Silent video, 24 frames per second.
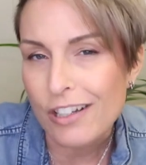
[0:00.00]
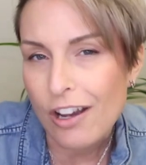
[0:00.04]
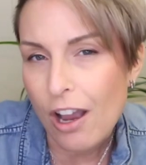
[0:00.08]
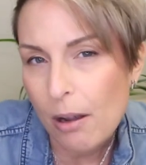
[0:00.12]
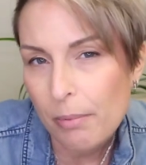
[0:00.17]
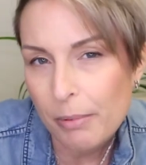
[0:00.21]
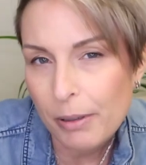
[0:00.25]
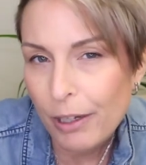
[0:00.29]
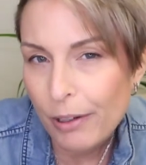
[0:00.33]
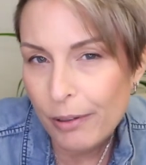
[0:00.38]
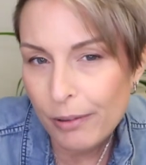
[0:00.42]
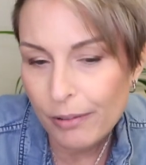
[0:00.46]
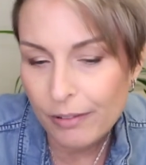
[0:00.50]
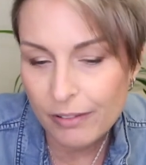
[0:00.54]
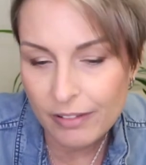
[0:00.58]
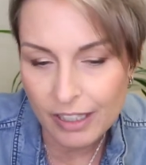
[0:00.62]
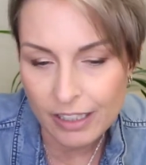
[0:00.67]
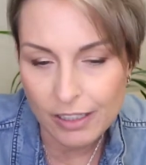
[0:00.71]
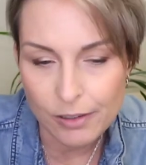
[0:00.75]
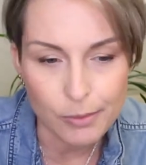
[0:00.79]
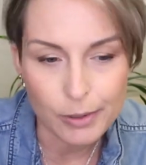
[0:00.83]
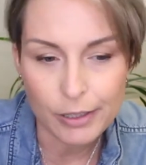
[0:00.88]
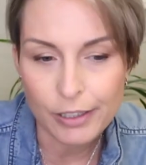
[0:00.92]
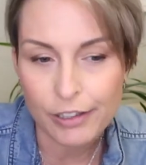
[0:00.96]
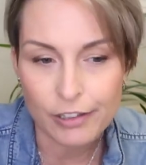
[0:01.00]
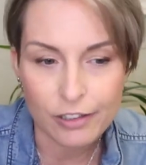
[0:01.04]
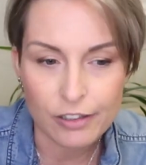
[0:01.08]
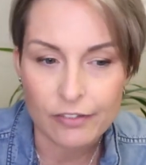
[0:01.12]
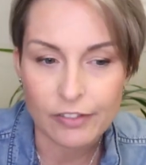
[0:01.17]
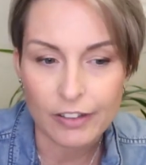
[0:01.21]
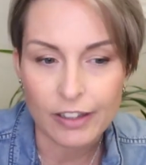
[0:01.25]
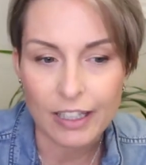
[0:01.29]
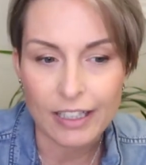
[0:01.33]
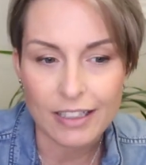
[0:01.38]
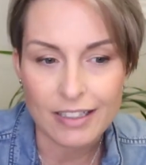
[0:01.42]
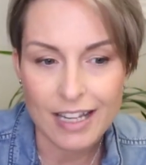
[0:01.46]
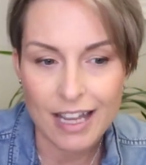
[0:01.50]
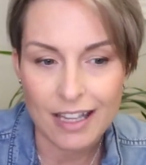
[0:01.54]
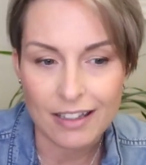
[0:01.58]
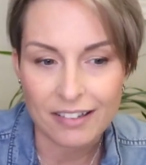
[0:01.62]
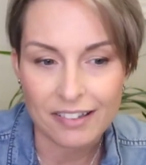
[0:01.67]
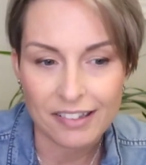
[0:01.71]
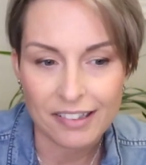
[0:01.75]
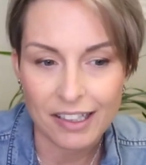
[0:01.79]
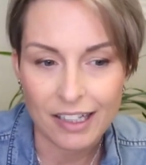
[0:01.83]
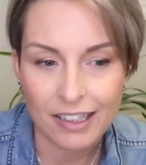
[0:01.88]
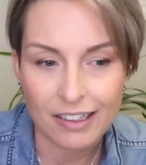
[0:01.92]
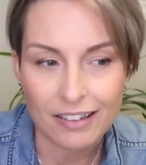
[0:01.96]
top coat that you would cure for like 10
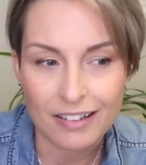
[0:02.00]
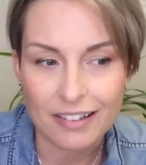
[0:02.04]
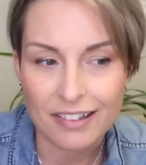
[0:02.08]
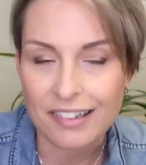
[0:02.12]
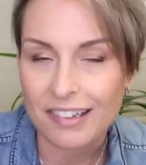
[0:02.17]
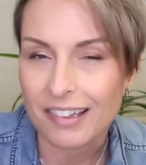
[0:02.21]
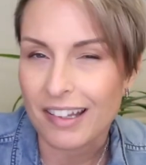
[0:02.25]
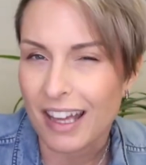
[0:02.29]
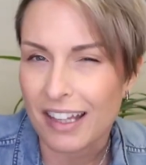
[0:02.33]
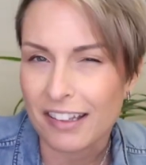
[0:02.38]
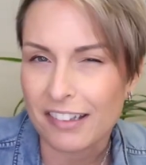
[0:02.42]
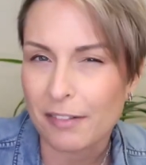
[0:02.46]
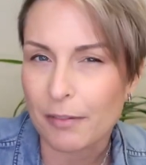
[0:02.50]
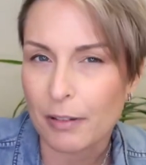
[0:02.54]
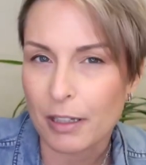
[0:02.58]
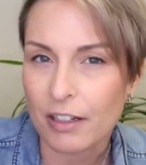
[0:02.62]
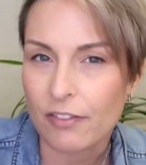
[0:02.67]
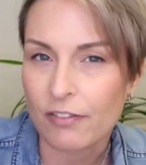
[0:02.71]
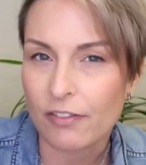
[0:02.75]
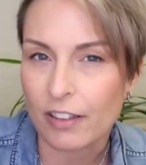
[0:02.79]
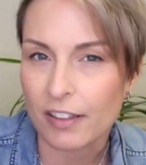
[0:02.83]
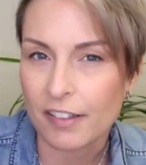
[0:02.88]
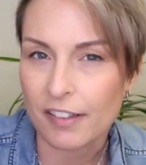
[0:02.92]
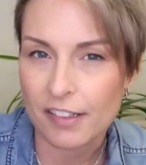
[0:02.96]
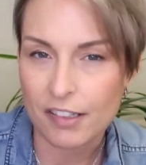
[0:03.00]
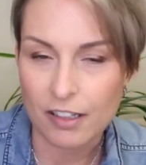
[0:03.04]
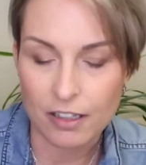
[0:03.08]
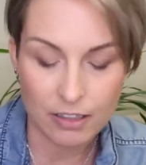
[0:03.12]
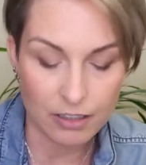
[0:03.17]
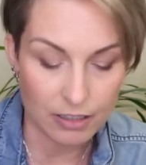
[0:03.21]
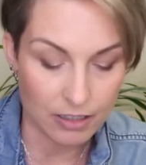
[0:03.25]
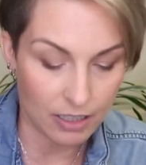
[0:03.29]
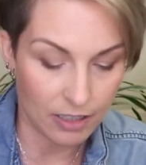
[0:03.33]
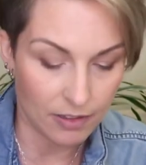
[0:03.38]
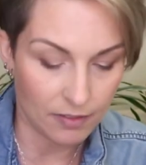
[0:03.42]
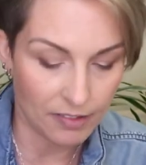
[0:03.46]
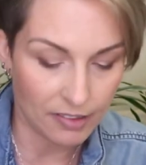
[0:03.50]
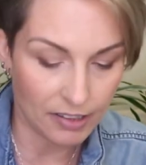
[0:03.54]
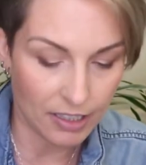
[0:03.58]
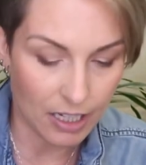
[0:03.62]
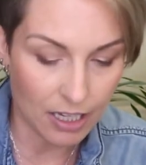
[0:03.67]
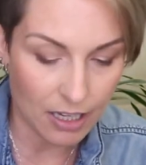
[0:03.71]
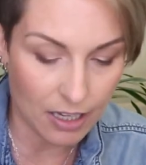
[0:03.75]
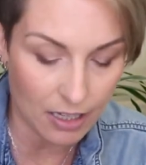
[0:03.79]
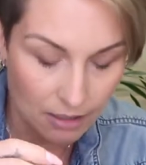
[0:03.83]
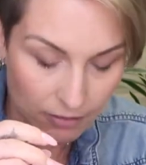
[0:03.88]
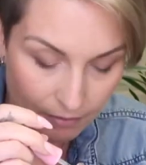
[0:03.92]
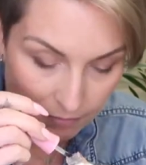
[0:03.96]
seconds, that's when I first started using
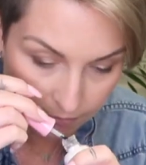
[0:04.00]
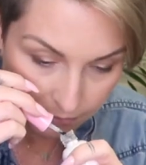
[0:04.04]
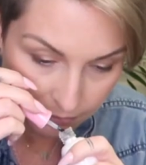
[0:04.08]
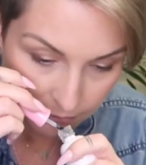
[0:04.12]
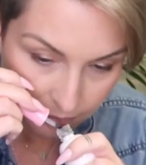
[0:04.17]
it.